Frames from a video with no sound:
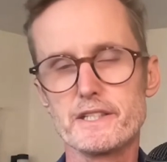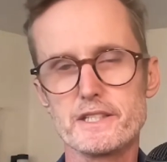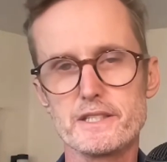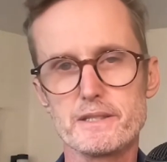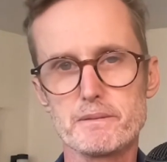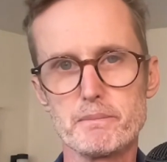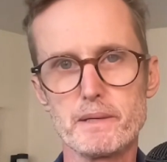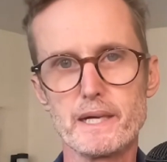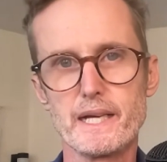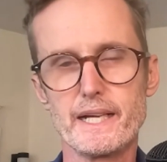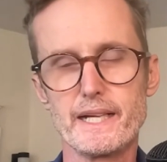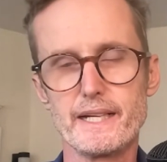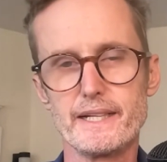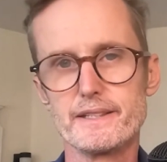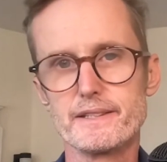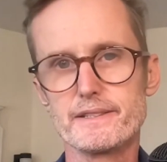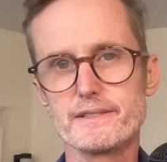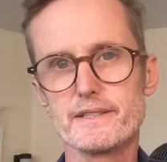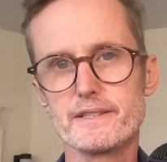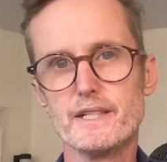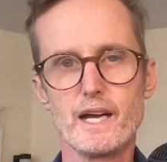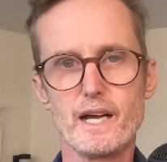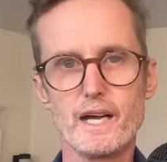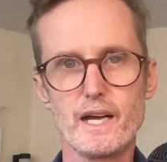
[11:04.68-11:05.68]
has made.
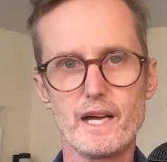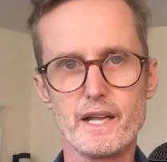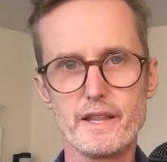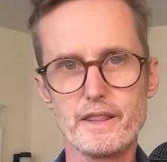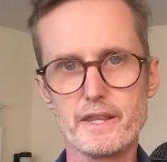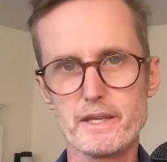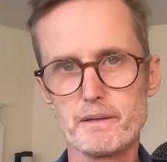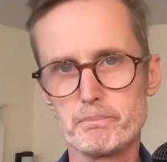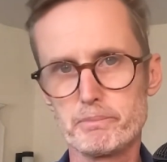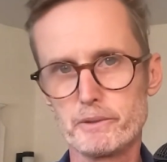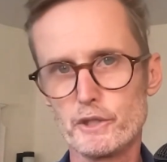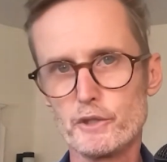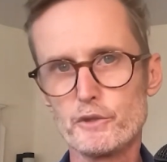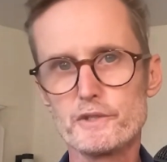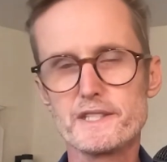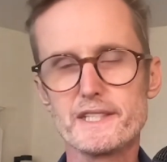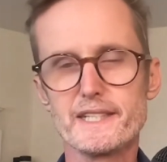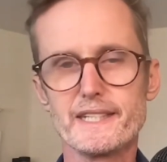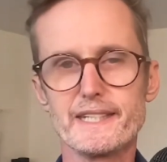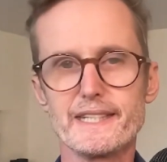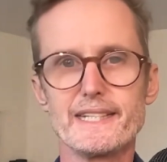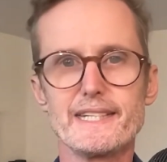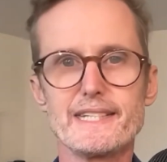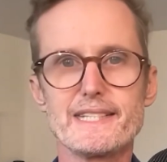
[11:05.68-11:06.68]
And the
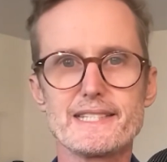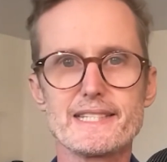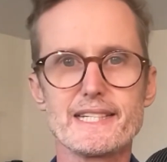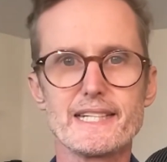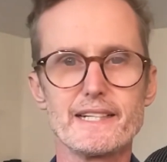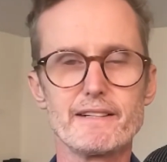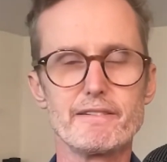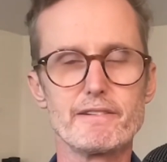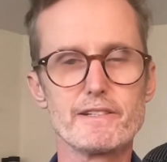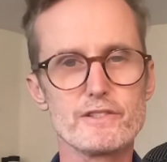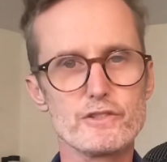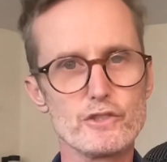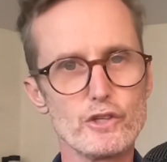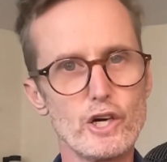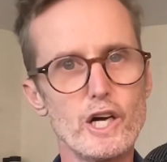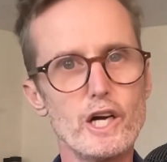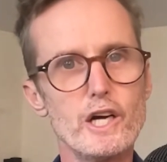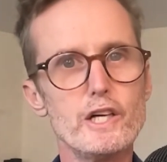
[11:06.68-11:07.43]
beauty is here is not